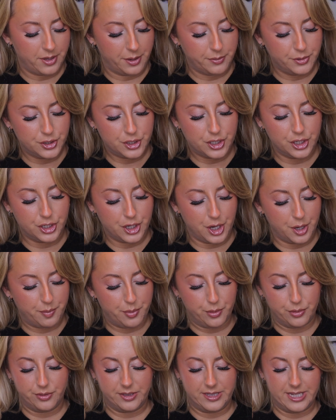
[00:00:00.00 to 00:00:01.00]
I'm just going to go
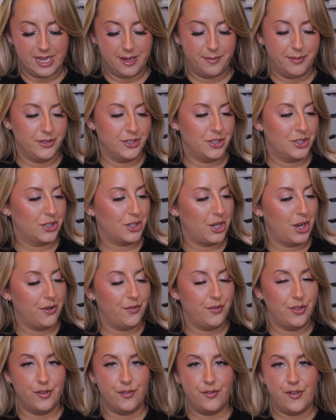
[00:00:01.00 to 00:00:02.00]
balls deep and just go
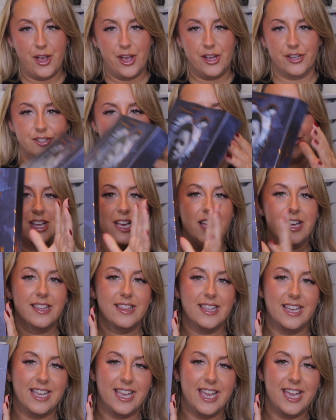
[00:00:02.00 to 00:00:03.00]
for the first
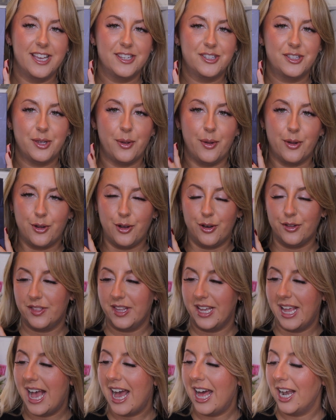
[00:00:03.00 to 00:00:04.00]
thing here. So I've got
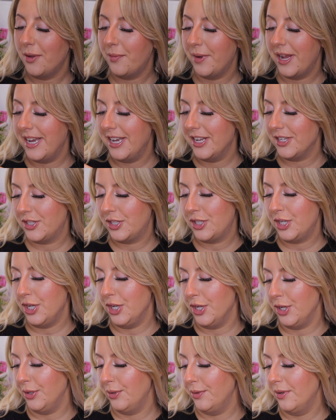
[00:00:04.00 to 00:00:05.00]
the Halloween
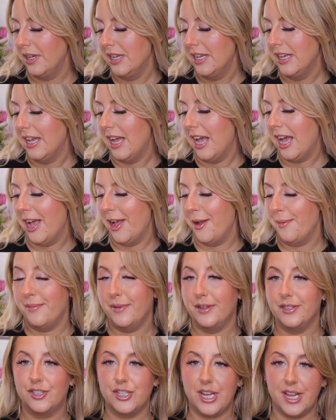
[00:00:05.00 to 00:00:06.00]
2
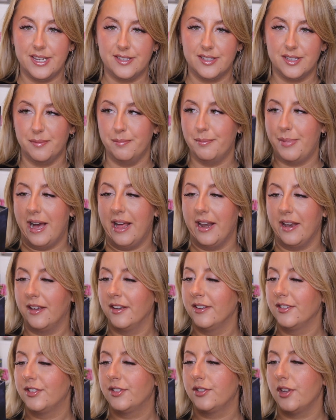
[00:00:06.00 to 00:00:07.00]
Jason
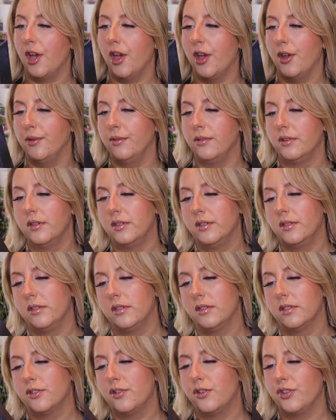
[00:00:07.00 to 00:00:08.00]
palette. So
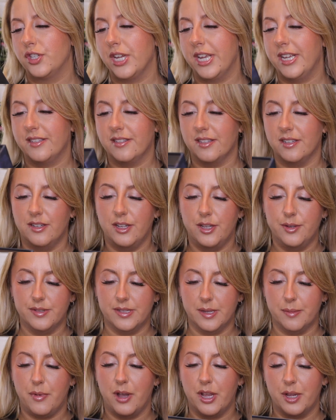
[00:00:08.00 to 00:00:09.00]
not Jason, who is
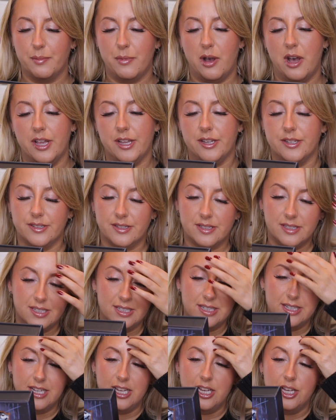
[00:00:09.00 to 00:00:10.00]
it? Mike Myers.
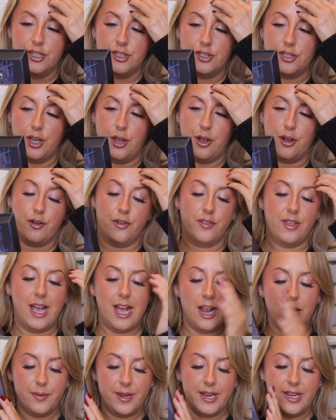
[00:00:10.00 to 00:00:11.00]
So I've got the
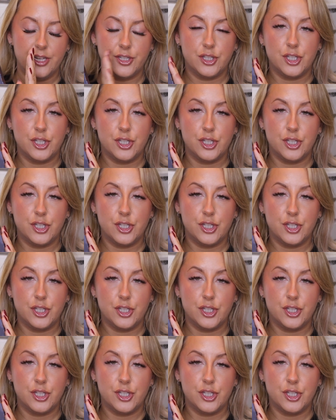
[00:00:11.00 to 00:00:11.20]
Halloween